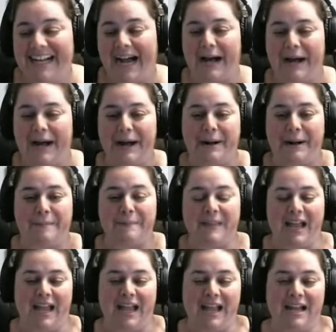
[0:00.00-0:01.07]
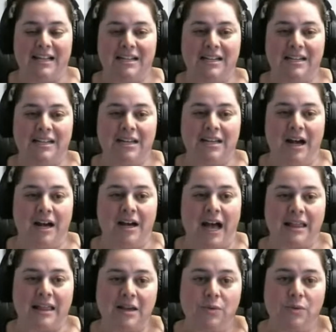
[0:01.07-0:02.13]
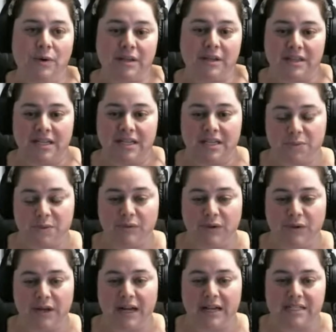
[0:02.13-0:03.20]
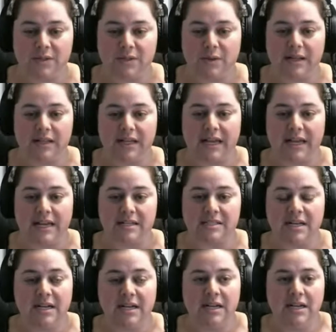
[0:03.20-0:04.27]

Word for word: Um, and uh, I think one of the things we realized quickly is,